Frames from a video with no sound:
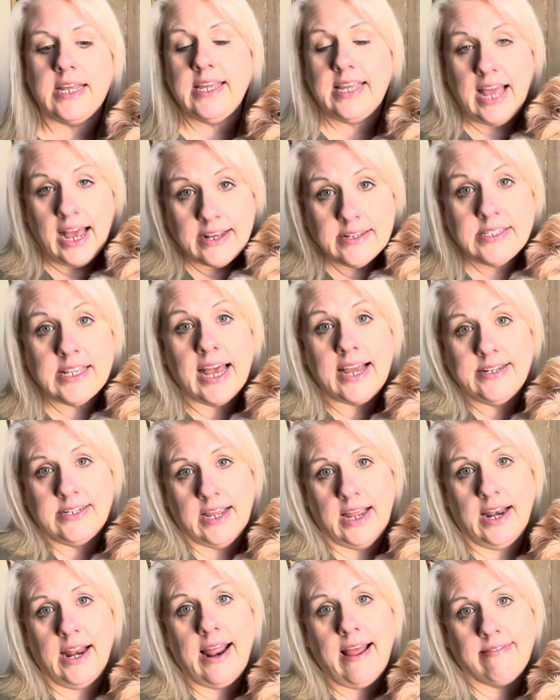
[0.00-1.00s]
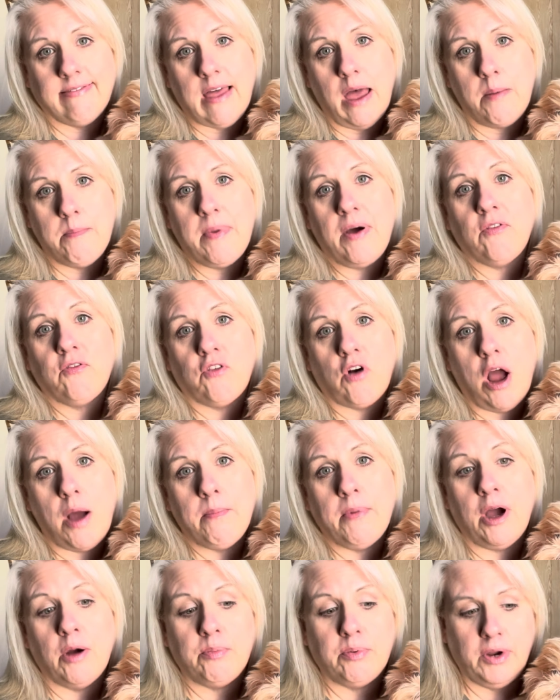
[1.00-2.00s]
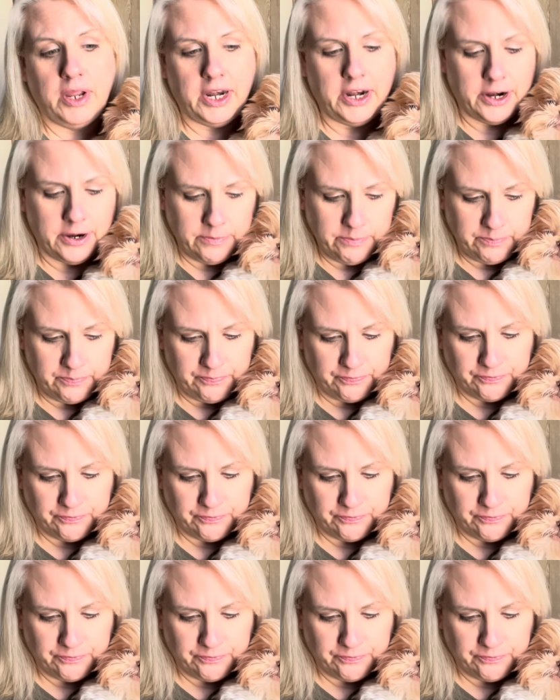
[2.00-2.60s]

yes, I did get them from a breeder.